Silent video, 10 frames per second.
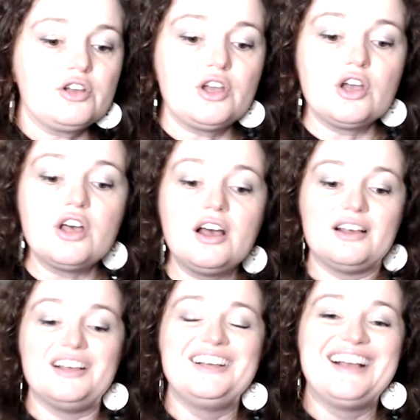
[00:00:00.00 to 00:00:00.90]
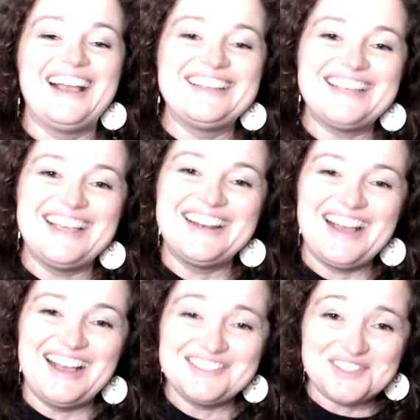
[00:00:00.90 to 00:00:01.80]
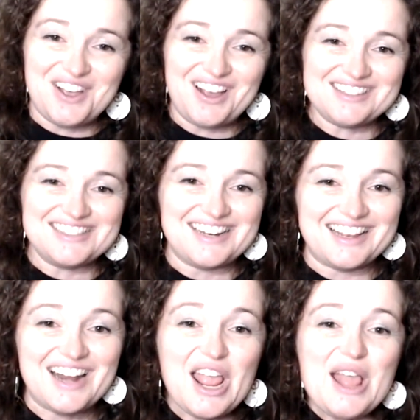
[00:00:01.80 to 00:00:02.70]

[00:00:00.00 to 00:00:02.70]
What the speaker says: I cannot talk tonight.